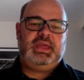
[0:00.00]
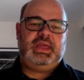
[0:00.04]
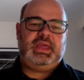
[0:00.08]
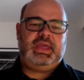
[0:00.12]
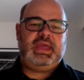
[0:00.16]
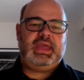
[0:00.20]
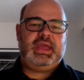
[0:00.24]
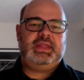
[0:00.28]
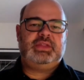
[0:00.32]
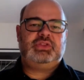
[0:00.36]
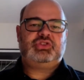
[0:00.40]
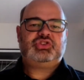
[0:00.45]

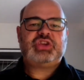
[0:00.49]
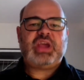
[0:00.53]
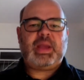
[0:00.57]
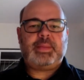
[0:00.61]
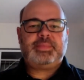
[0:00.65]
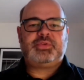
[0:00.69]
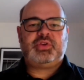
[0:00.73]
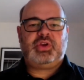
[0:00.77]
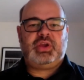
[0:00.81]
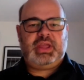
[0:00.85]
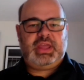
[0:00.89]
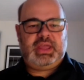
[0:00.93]
And
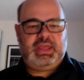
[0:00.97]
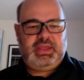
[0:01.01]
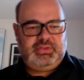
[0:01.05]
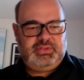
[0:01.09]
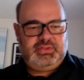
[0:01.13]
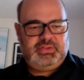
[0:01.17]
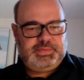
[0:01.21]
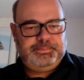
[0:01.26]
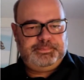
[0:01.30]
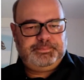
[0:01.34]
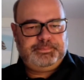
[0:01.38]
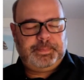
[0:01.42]
chapter
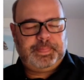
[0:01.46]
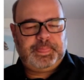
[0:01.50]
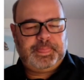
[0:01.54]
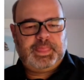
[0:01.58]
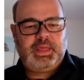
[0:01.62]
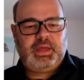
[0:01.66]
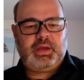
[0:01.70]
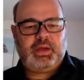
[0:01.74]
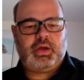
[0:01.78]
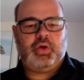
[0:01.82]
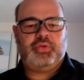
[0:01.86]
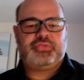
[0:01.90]
8
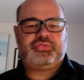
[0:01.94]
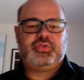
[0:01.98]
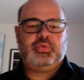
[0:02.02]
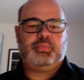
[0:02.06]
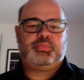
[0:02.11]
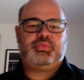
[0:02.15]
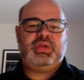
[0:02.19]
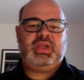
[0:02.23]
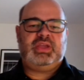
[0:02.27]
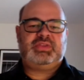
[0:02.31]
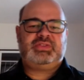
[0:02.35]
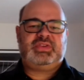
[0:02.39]

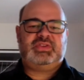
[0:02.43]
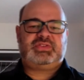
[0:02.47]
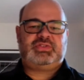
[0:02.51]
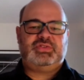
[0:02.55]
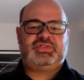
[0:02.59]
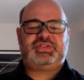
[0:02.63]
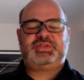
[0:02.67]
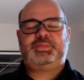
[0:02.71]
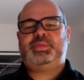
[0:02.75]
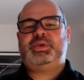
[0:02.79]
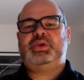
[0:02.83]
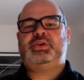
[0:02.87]
also brings us
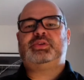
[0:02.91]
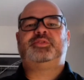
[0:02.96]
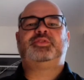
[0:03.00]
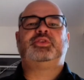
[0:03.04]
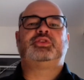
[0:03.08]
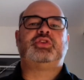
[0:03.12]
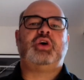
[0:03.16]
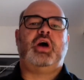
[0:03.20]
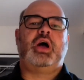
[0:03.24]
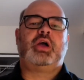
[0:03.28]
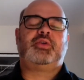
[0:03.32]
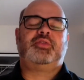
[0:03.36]
to spirit
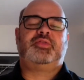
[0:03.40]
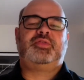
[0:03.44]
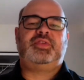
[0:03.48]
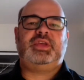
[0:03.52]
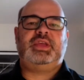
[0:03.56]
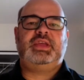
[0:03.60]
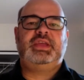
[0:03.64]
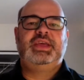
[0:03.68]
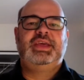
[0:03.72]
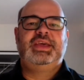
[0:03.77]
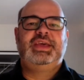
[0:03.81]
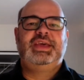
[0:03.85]

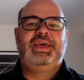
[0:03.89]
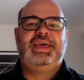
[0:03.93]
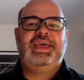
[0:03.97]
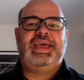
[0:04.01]
photography.